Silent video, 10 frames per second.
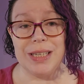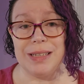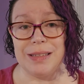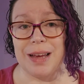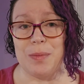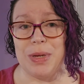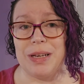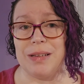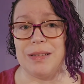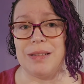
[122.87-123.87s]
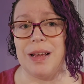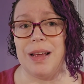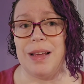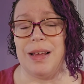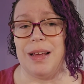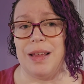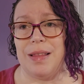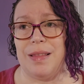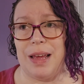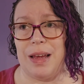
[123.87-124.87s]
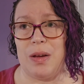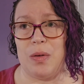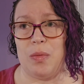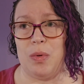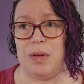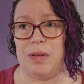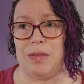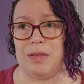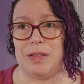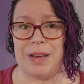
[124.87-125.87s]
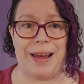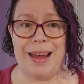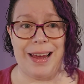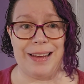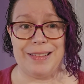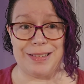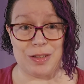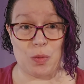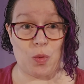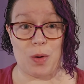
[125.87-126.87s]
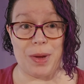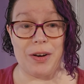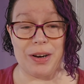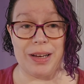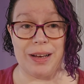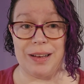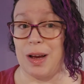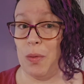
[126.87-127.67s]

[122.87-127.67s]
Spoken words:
inside because they will say, hey, this is a warm area,